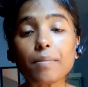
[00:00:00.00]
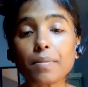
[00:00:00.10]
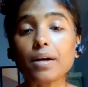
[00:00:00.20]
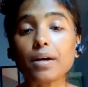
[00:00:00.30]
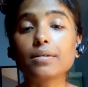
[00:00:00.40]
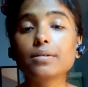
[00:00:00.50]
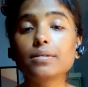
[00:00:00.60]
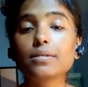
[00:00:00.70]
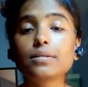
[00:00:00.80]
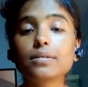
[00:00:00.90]
ama.
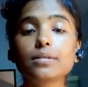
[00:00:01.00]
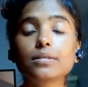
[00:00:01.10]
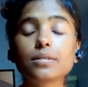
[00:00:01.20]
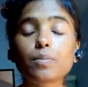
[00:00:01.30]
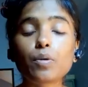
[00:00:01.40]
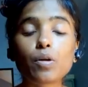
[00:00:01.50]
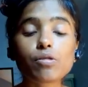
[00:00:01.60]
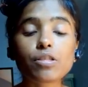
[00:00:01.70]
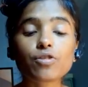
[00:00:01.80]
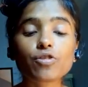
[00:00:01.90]
The
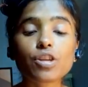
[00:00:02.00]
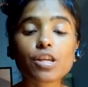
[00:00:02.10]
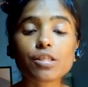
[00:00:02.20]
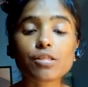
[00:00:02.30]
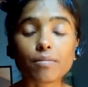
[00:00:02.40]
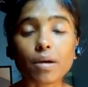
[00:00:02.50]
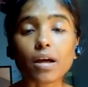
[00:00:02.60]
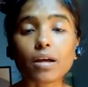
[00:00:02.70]
pronunciation is ama.